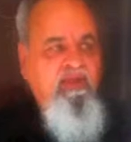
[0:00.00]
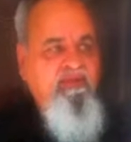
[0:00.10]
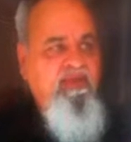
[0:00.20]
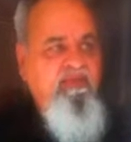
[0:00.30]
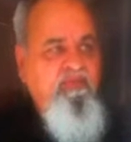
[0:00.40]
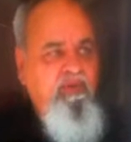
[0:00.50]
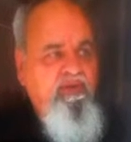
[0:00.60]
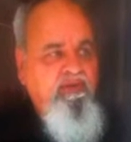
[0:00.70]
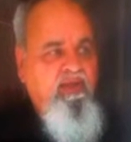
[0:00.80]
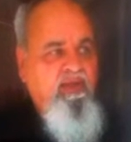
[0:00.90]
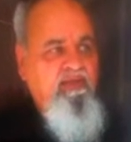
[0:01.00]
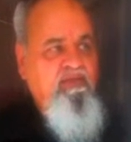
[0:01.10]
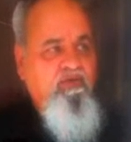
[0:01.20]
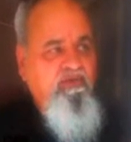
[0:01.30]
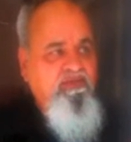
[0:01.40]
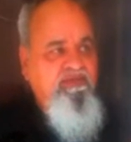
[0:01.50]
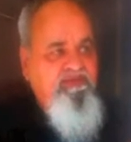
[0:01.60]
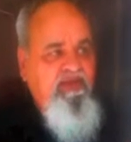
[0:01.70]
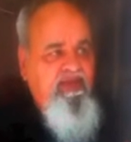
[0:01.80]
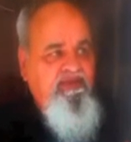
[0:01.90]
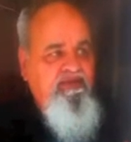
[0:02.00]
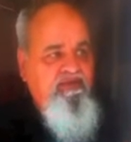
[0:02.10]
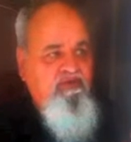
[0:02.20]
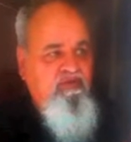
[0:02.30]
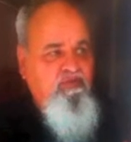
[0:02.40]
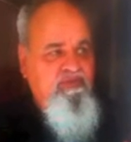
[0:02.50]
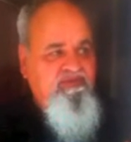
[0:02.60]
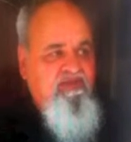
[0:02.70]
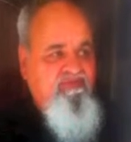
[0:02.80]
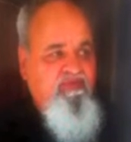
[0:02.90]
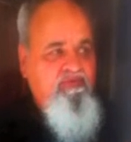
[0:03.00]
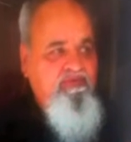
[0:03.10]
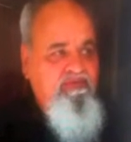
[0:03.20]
like anybody, any girl that's 18 years old with a cell phone.